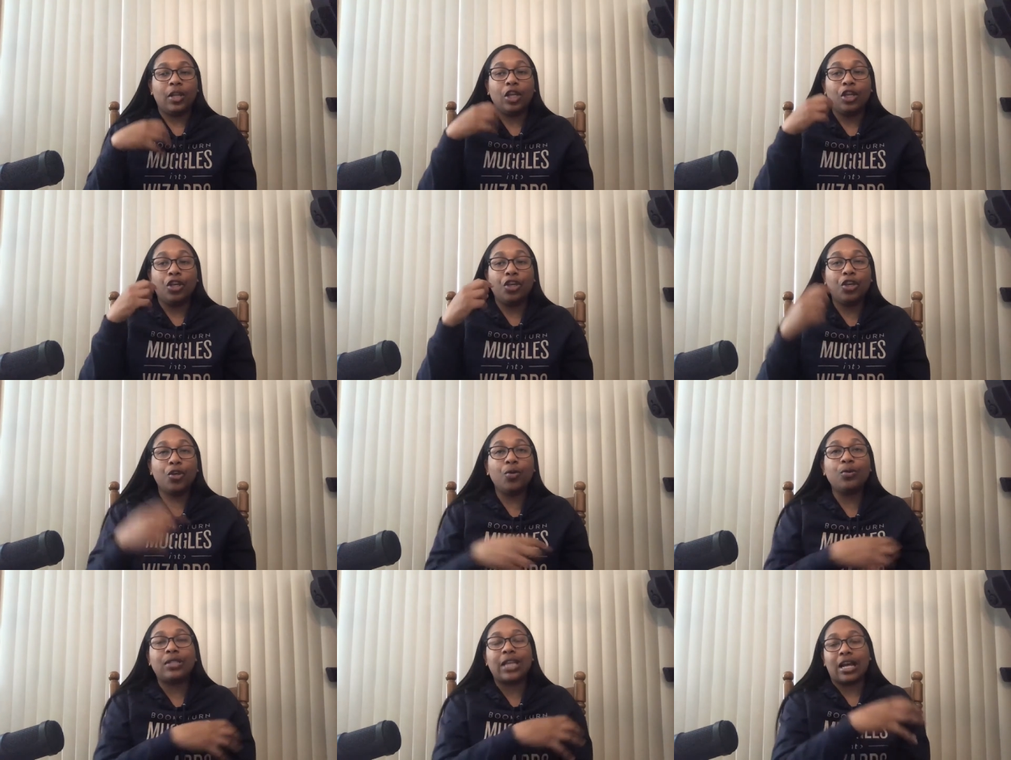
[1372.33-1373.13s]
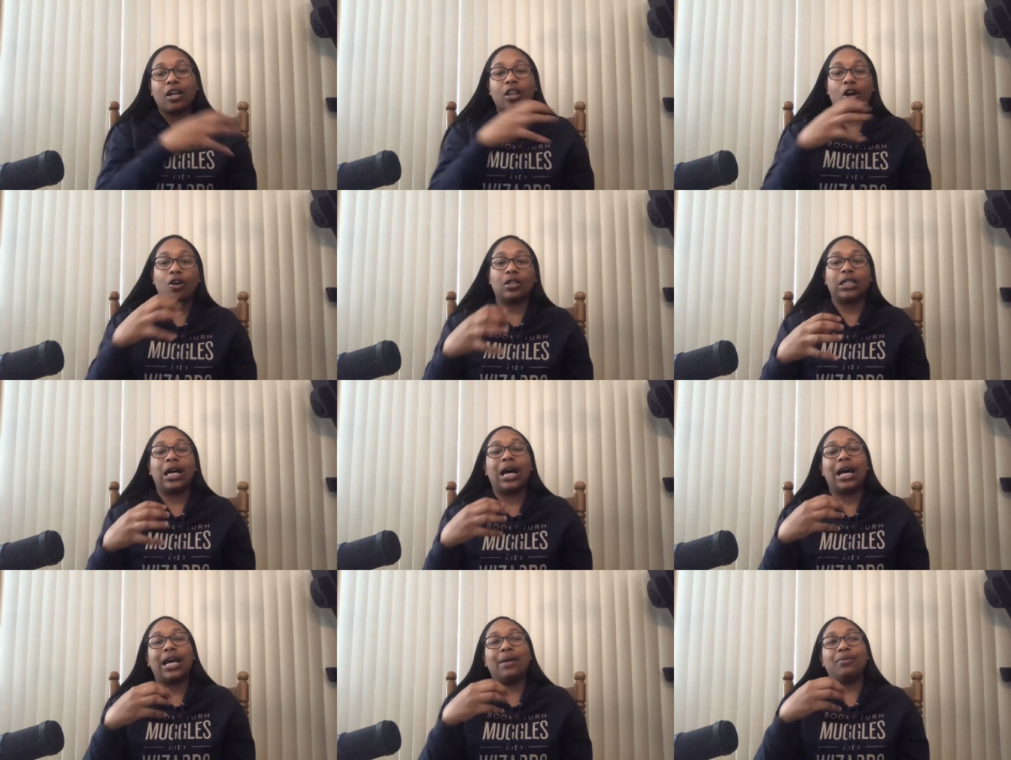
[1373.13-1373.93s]
you take a long
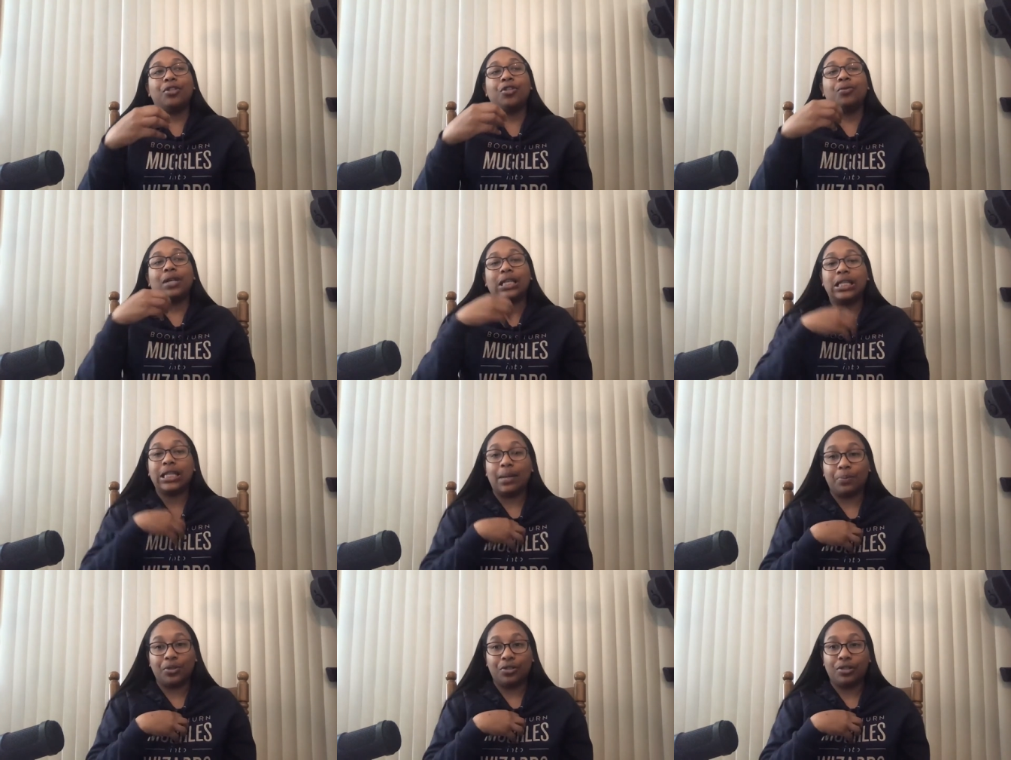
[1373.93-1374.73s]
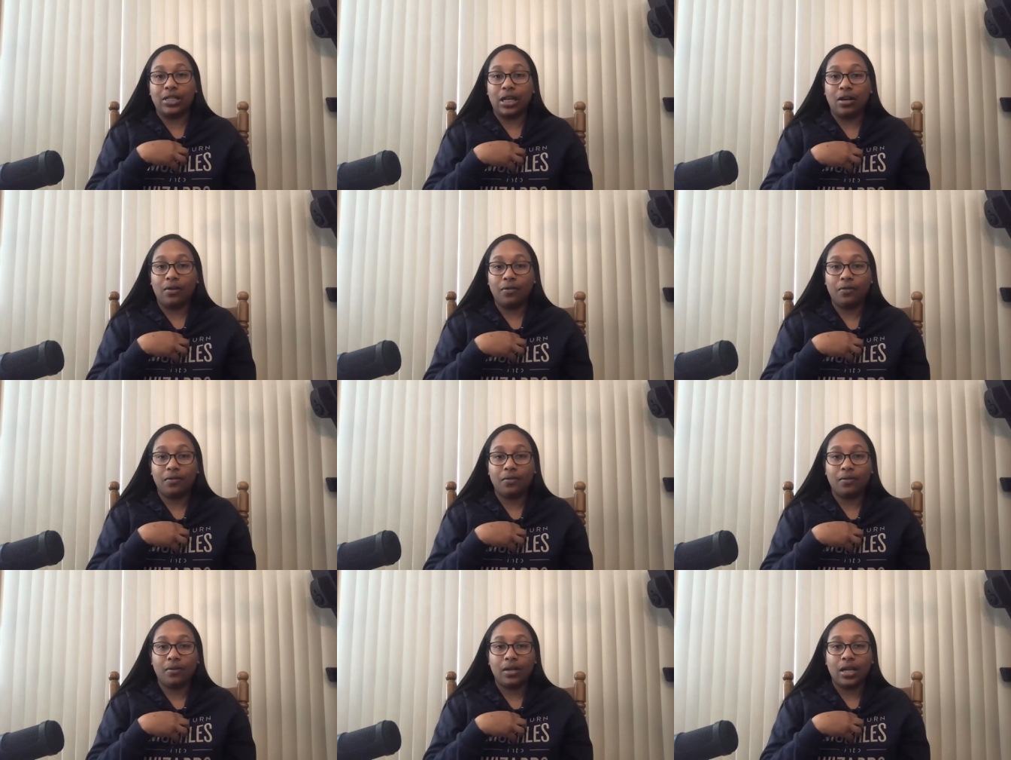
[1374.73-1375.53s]
time to accept yourself,
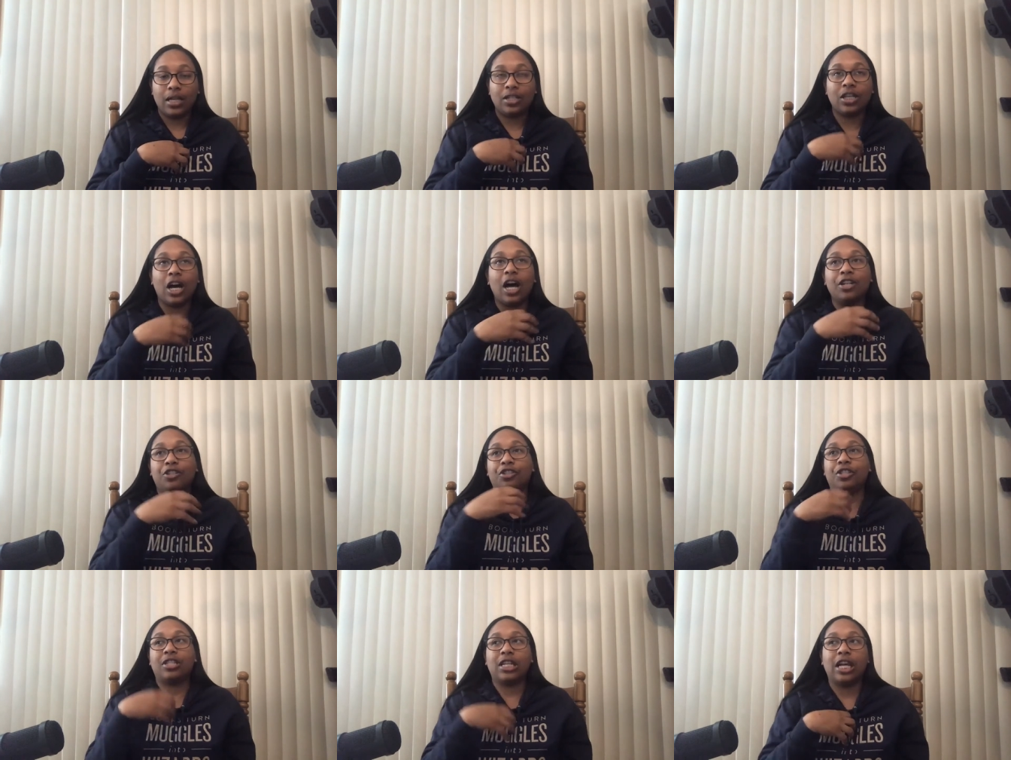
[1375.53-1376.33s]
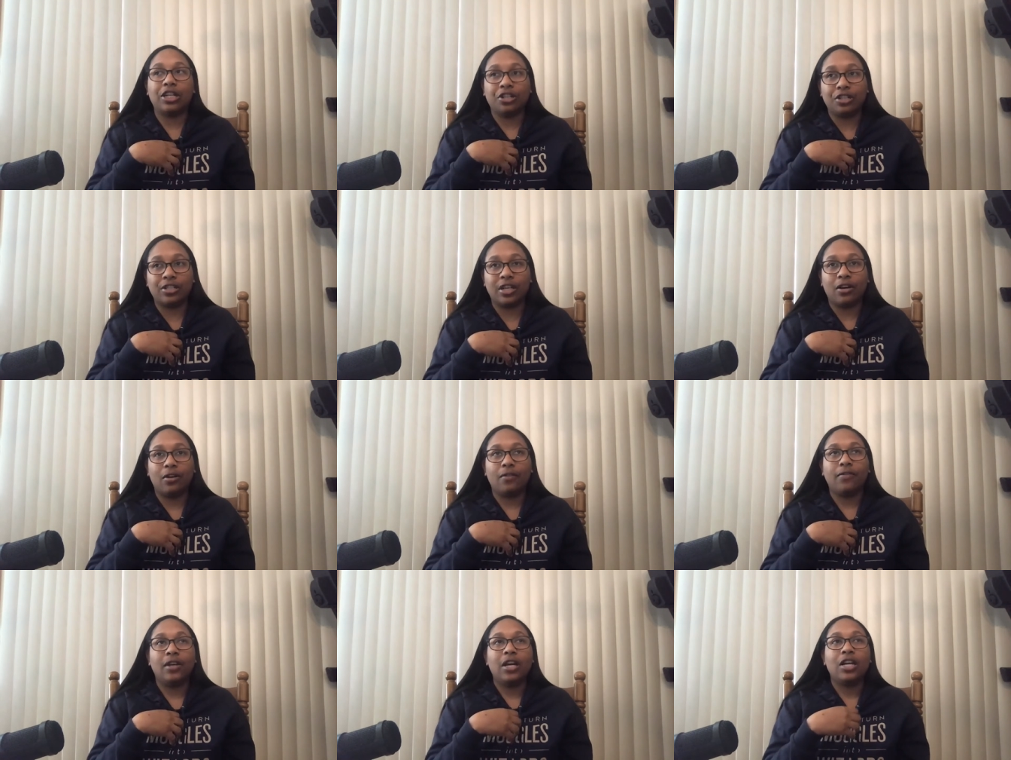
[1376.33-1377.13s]
to understand
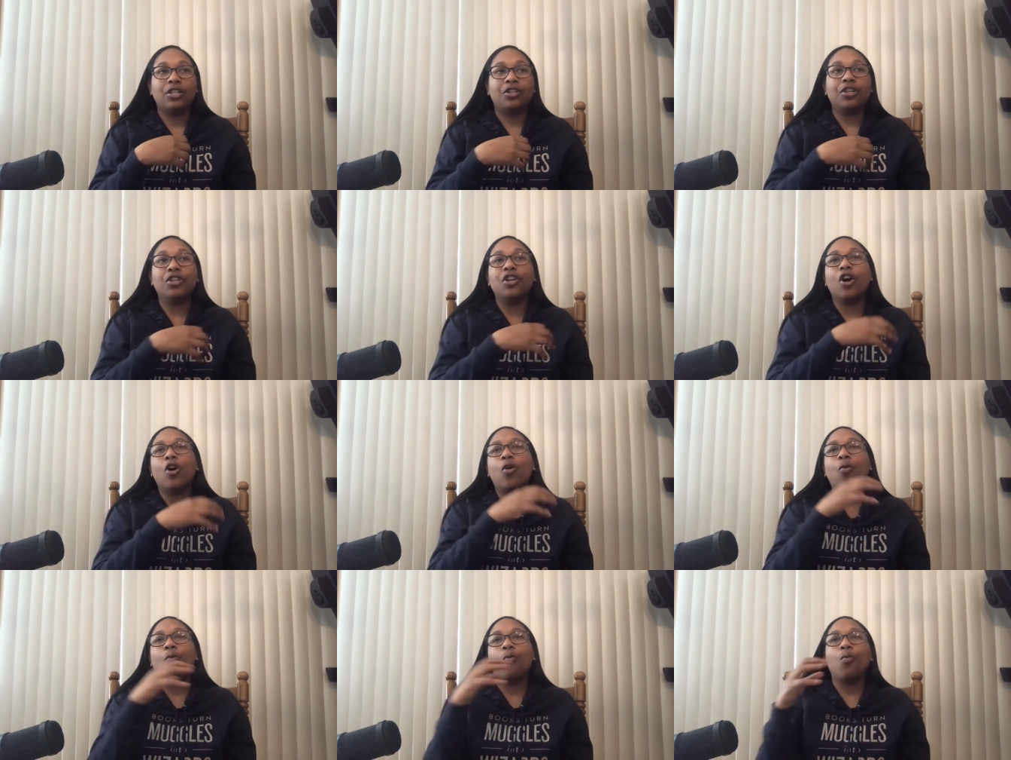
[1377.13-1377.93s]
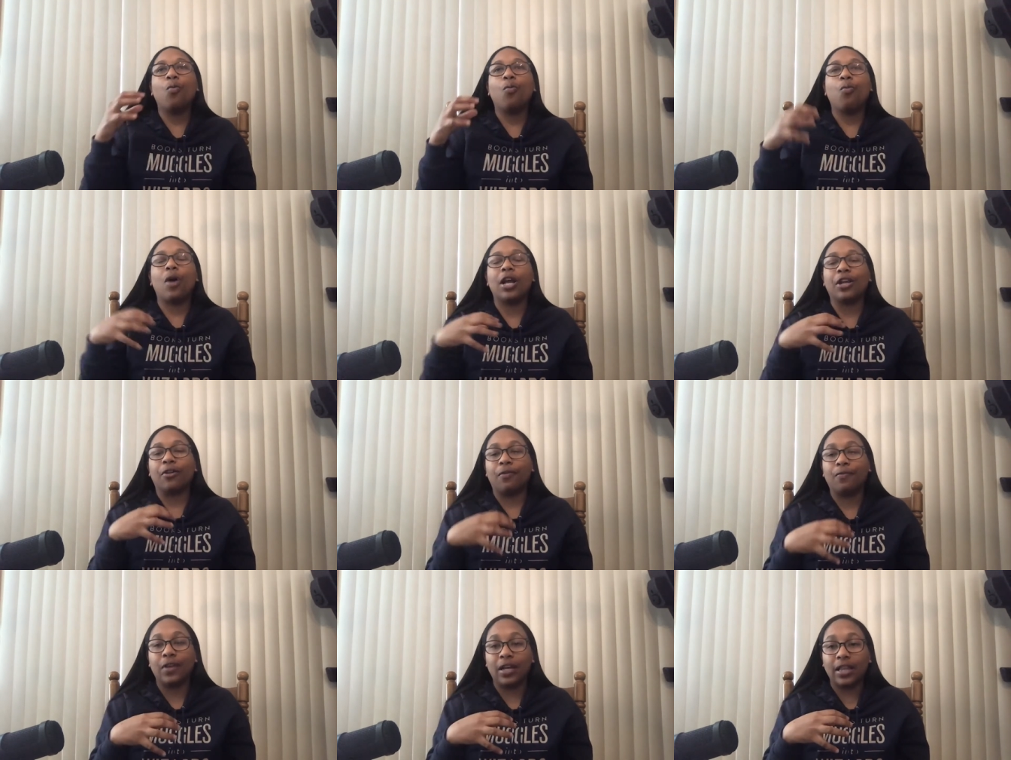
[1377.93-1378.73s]
yourself, to know what you're
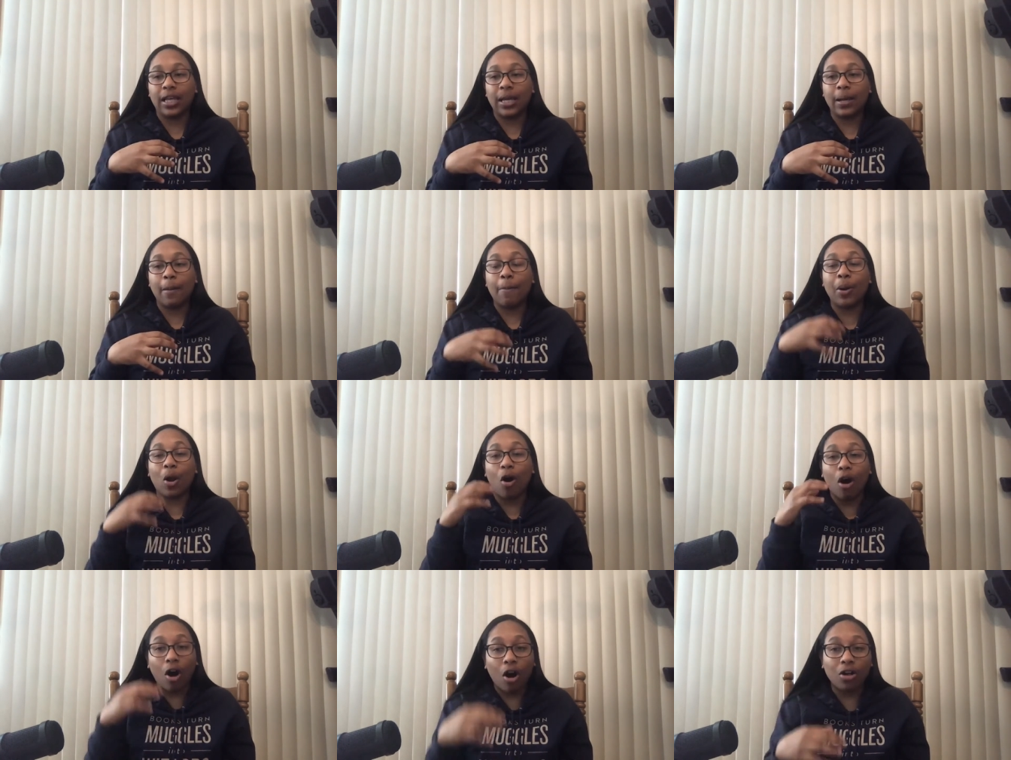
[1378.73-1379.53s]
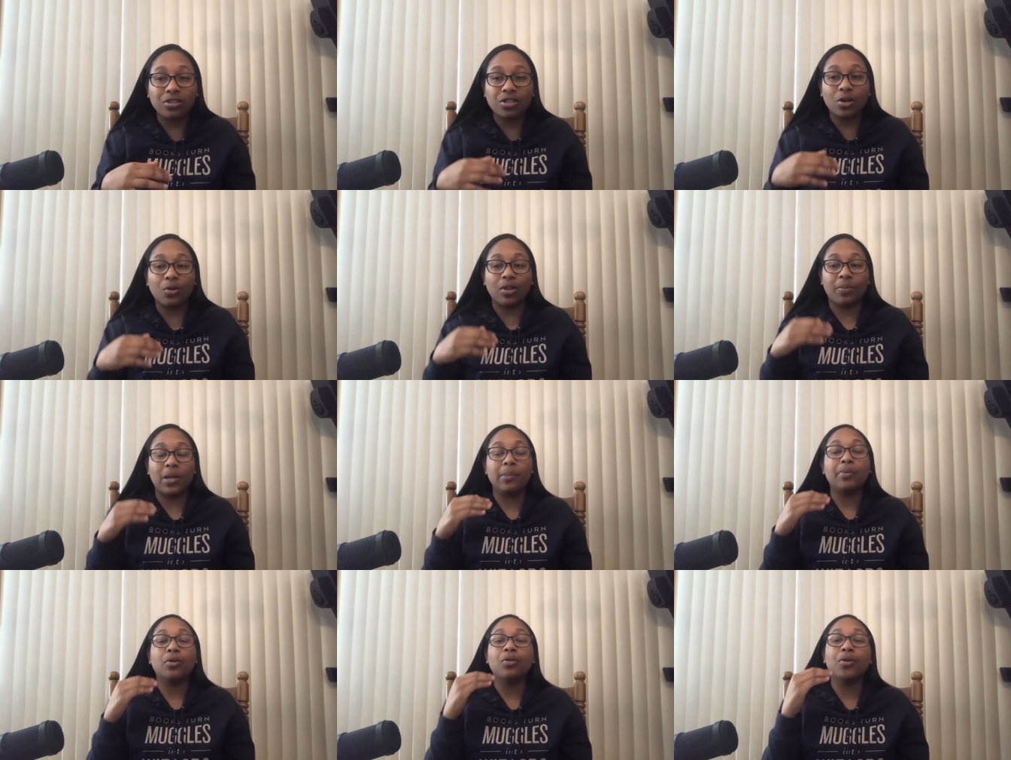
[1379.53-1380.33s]
feeling, but also the
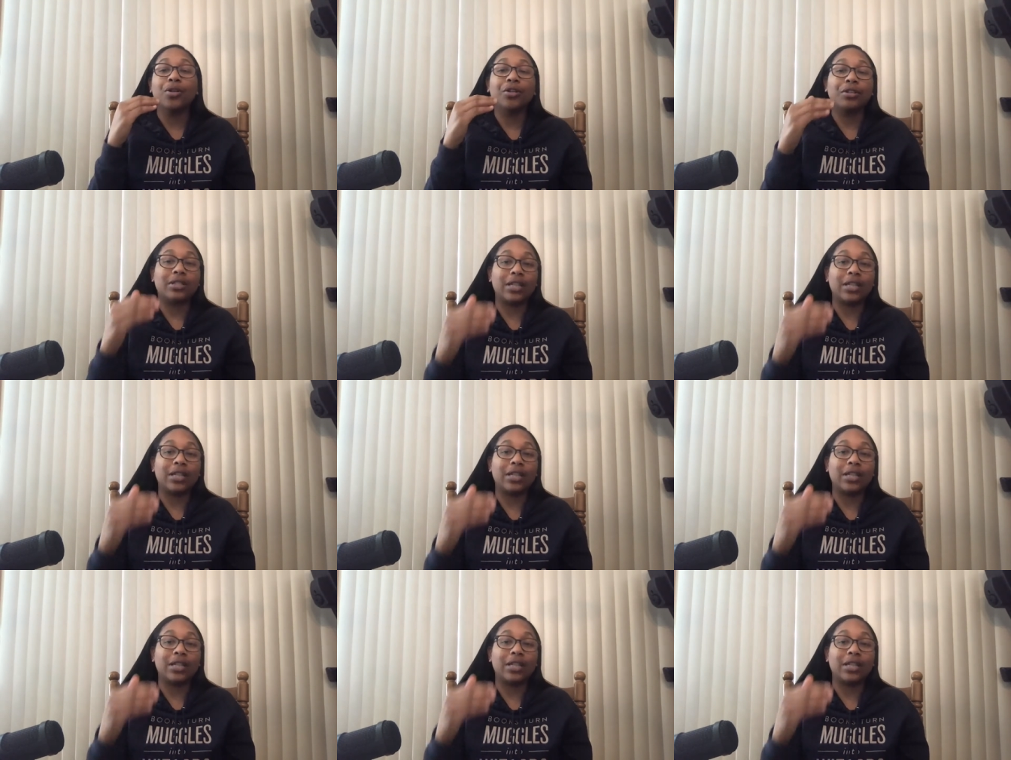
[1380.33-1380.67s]
people who you're